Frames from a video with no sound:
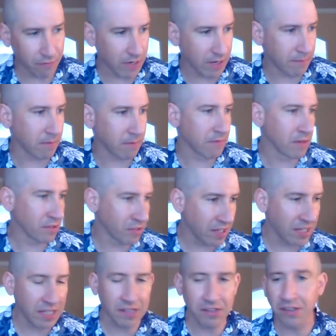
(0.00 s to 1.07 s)
freedom of the
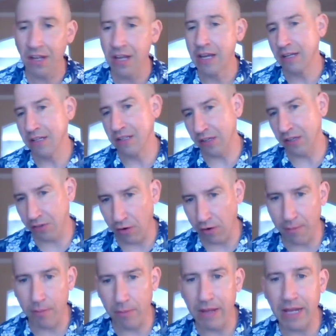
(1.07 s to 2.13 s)
seas,
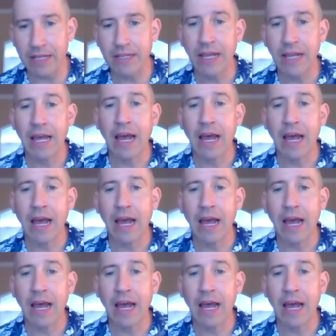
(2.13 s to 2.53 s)
disarmament,